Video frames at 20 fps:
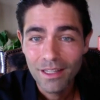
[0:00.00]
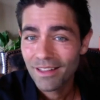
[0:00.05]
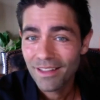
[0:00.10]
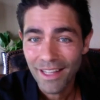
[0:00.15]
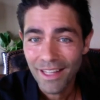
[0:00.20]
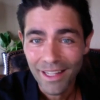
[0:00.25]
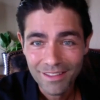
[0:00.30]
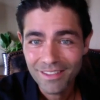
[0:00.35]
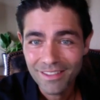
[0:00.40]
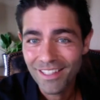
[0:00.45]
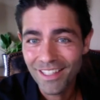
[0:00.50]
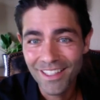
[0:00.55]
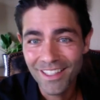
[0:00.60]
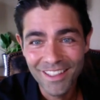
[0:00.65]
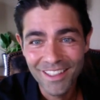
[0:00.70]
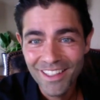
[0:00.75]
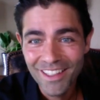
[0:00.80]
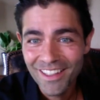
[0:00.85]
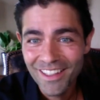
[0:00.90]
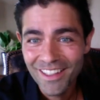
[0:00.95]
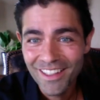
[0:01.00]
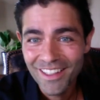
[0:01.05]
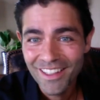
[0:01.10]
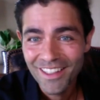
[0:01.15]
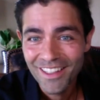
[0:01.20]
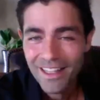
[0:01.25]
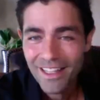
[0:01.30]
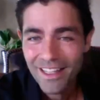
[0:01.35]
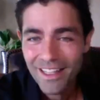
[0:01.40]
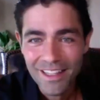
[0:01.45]
that's
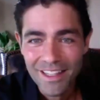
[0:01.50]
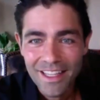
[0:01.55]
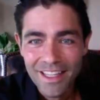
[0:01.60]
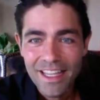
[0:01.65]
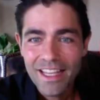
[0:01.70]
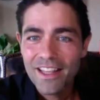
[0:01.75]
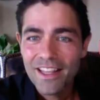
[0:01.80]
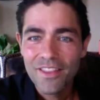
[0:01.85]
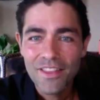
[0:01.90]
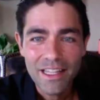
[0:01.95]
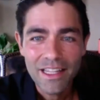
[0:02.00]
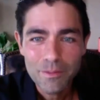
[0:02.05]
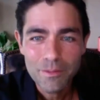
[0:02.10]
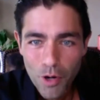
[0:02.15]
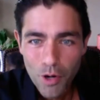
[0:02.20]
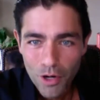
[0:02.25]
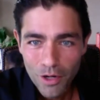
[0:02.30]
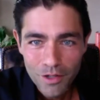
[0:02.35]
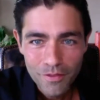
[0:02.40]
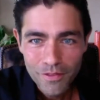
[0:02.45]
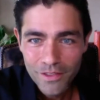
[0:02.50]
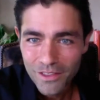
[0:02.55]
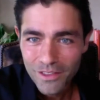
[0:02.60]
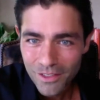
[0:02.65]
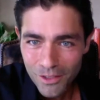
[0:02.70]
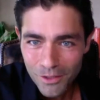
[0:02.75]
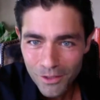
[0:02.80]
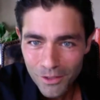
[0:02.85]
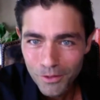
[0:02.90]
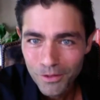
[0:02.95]
that, that's part of it
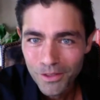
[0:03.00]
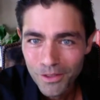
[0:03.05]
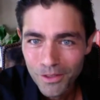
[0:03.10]
too.